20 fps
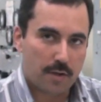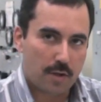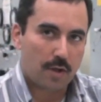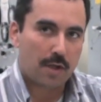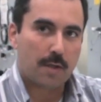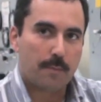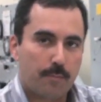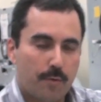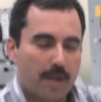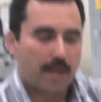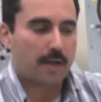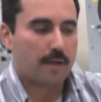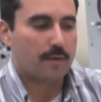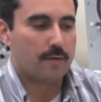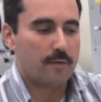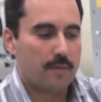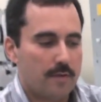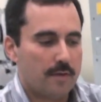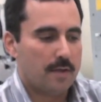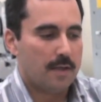circuit
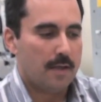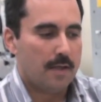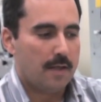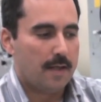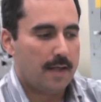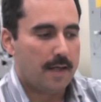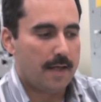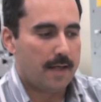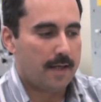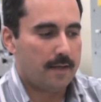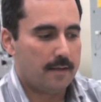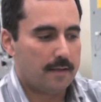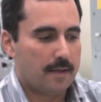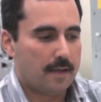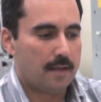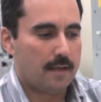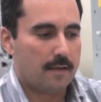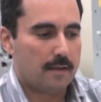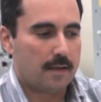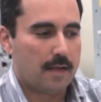breakers, and yeah.
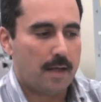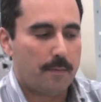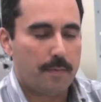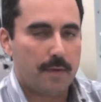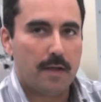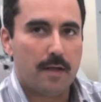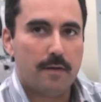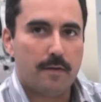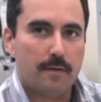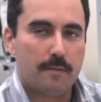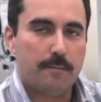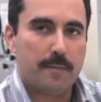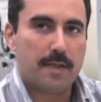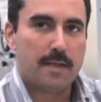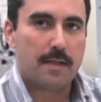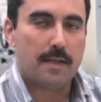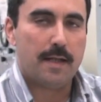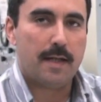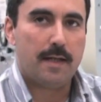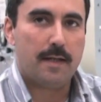uh, a couple of other
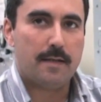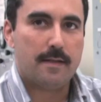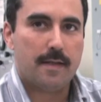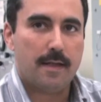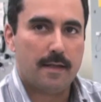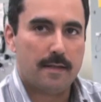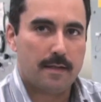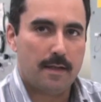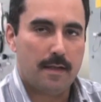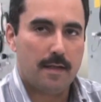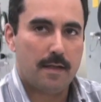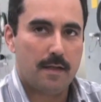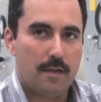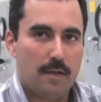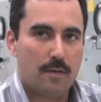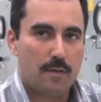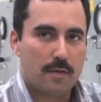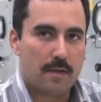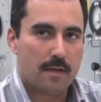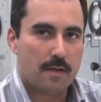miscellaneous things that you can
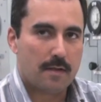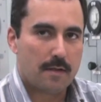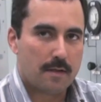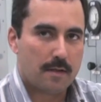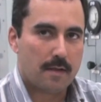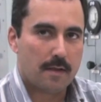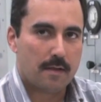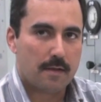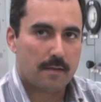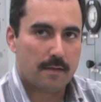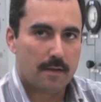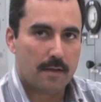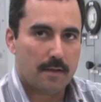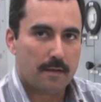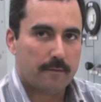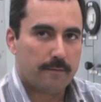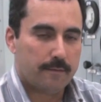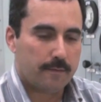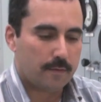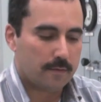use this. this it's a very
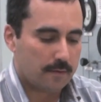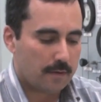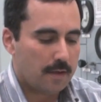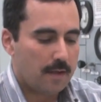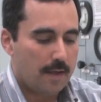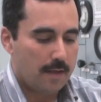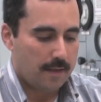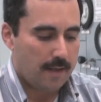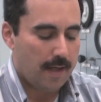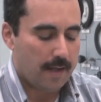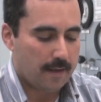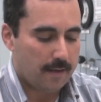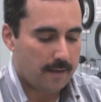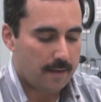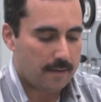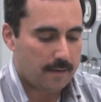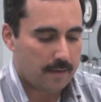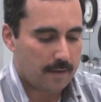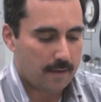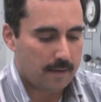good idea. Yeah,
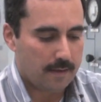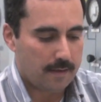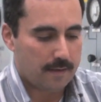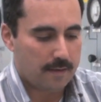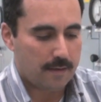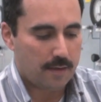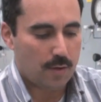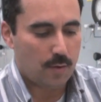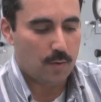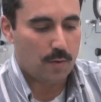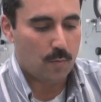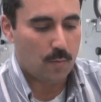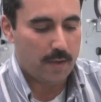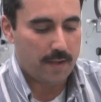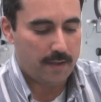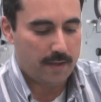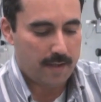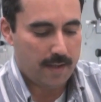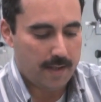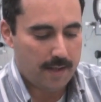it's a, it's a two in
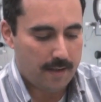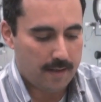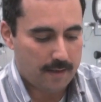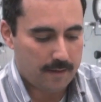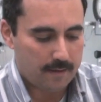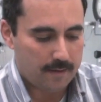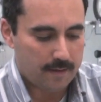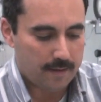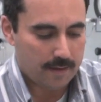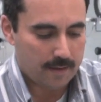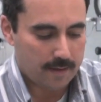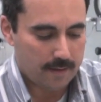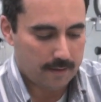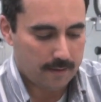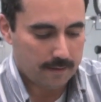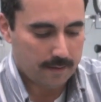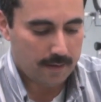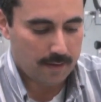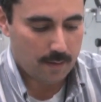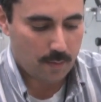one thing and, uh,
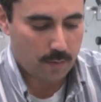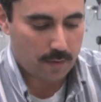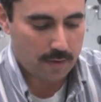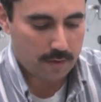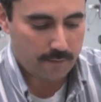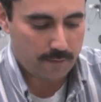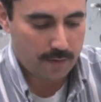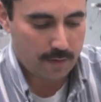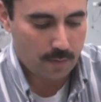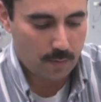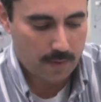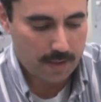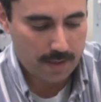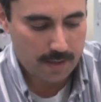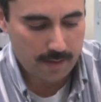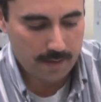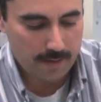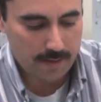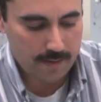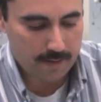and it works very
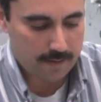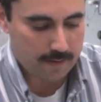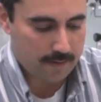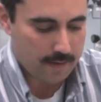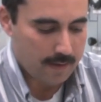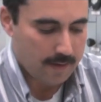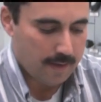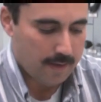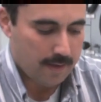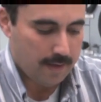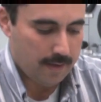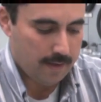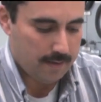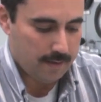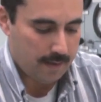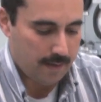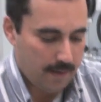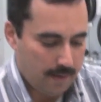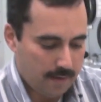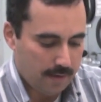well and it's. Yeah and
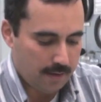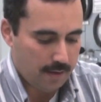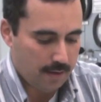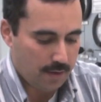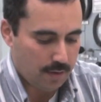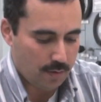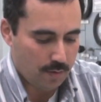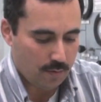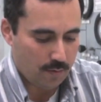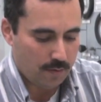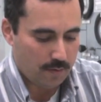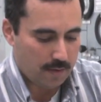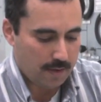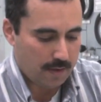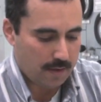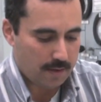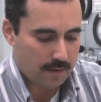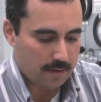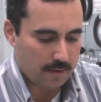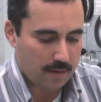it's easy to use,
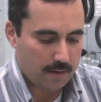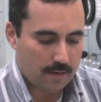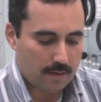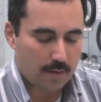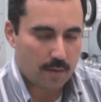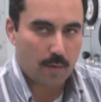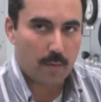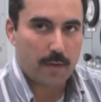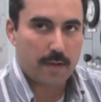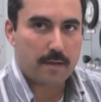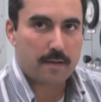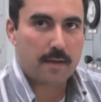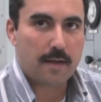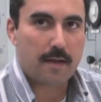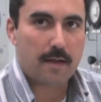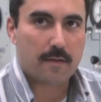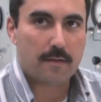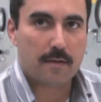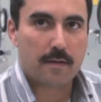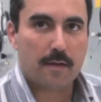and it's it's always
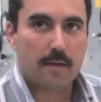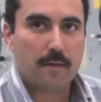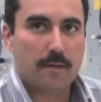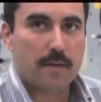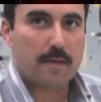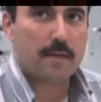there. So Right.